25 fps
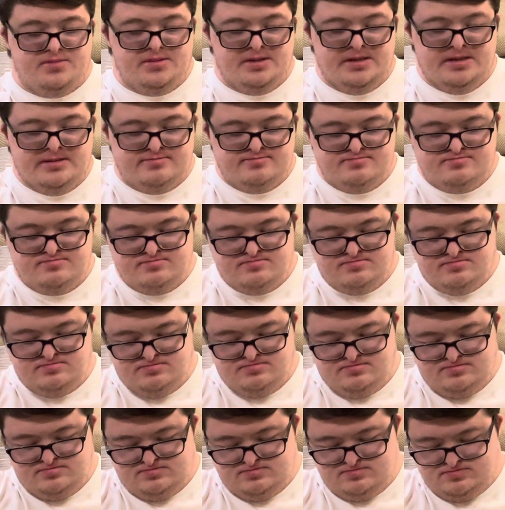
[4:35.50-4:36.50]

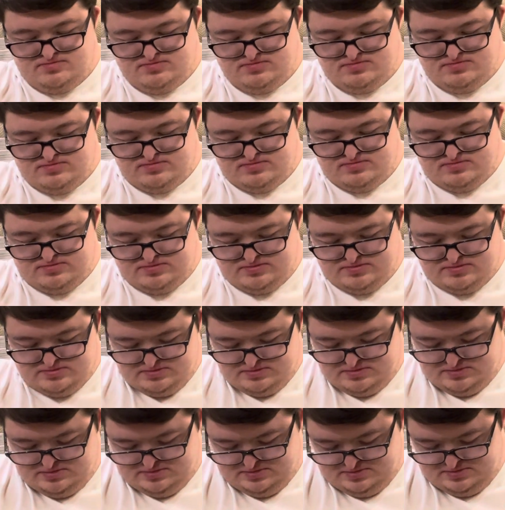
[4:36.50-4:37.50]

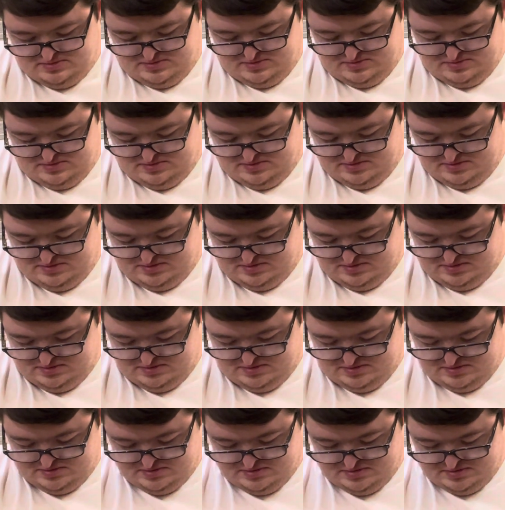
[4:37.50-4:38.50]

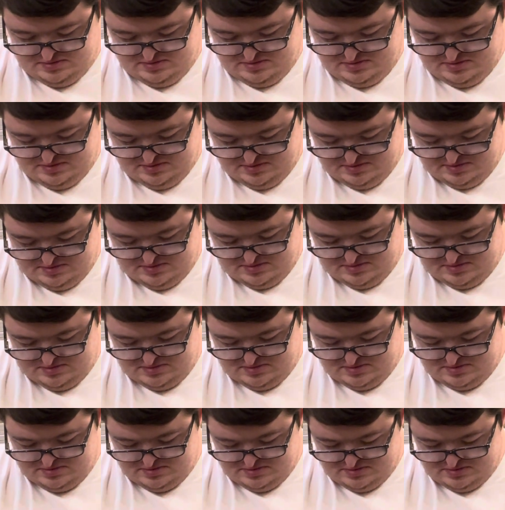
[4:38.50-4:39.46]
Nobody speaks.